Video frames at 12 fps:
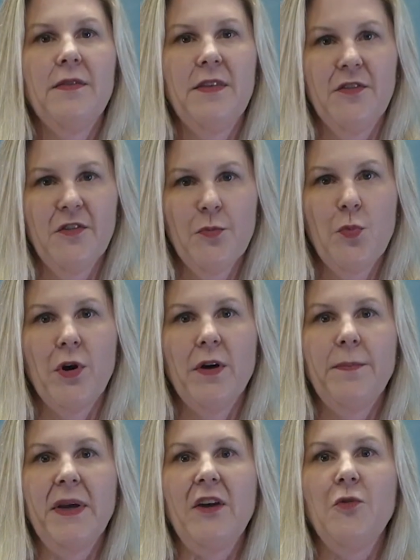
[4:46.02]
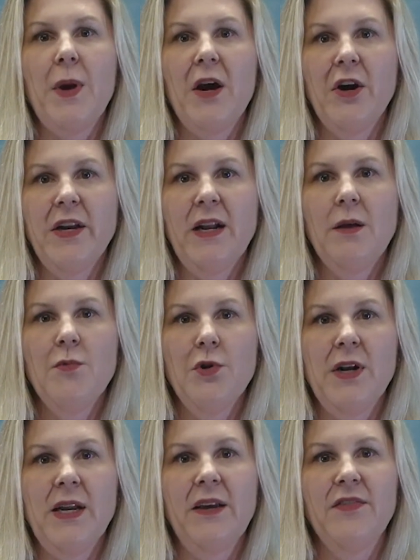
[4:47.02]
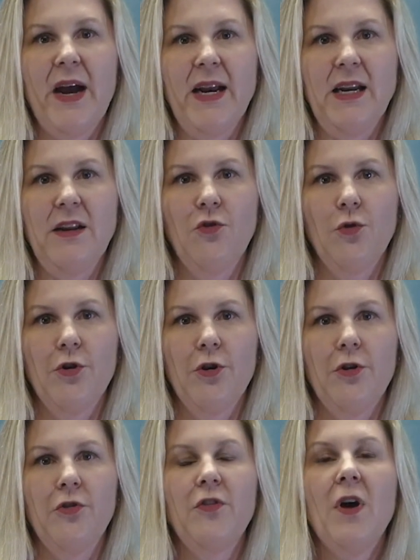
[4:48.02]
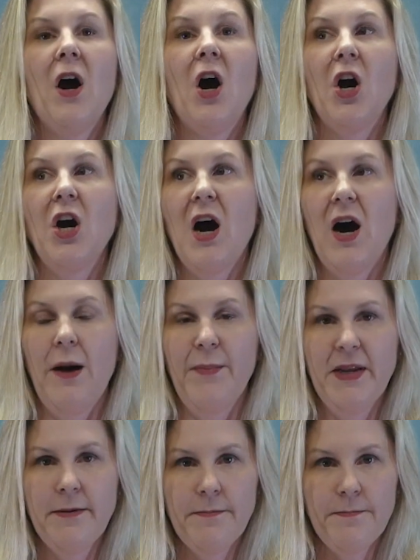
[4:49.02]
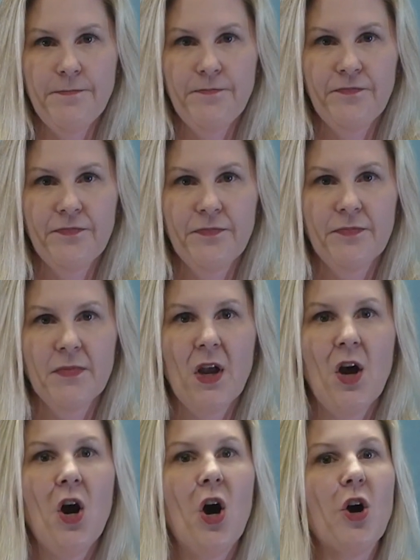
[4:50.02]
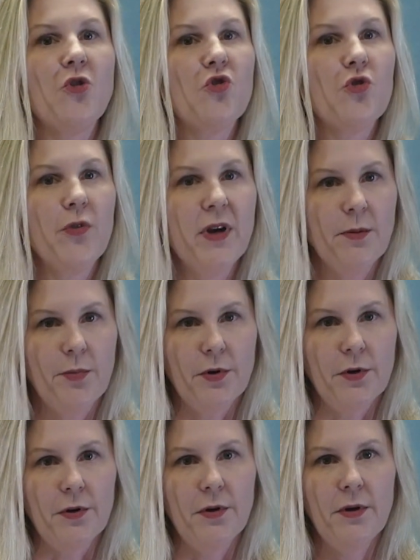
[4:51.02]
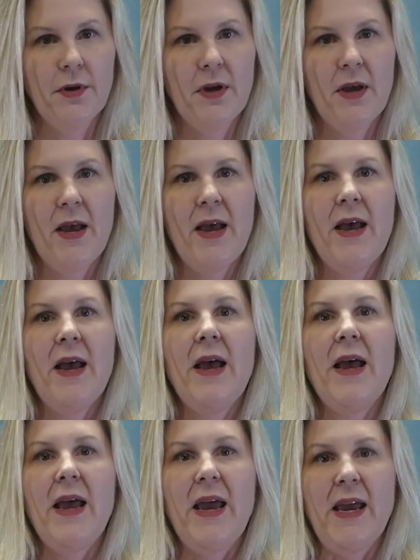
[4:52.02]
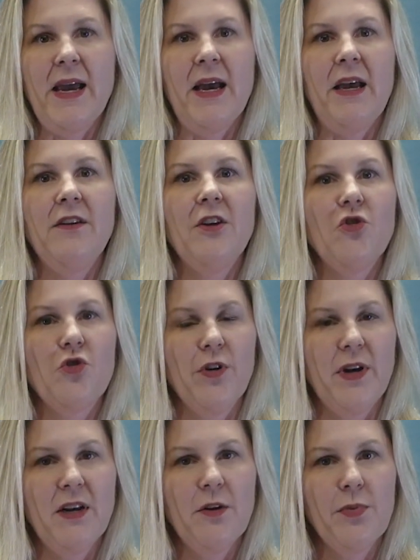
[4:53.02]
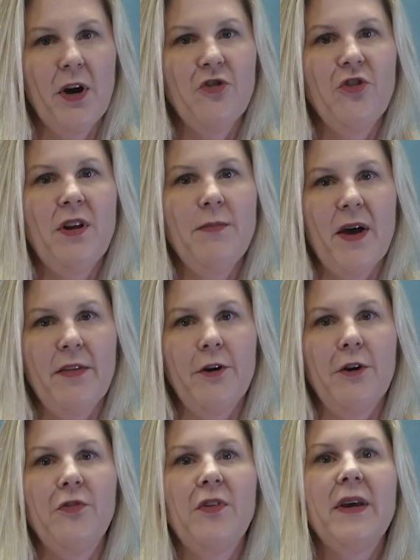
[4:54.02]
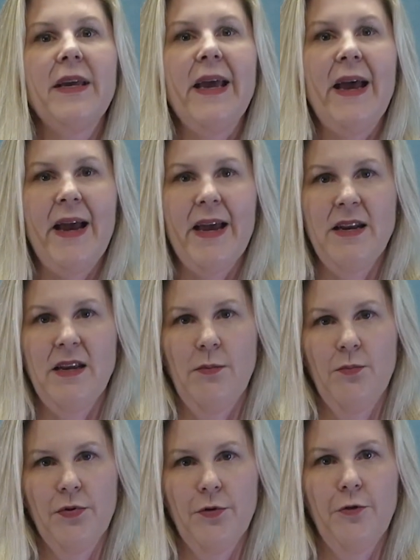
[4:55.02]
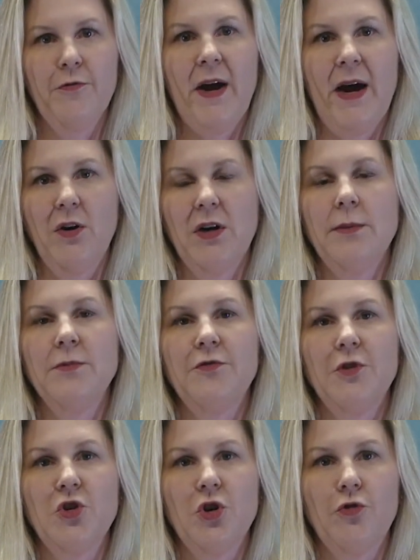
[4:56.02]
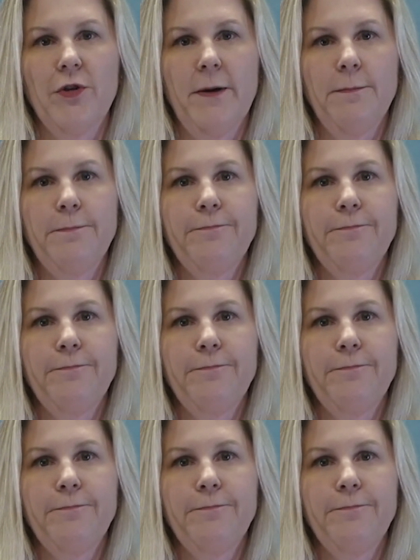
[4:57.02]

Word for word: This is important because perinatal mood and anxiety disorders are common, are treatable, and treating depression in mothers can improve outcomes for children.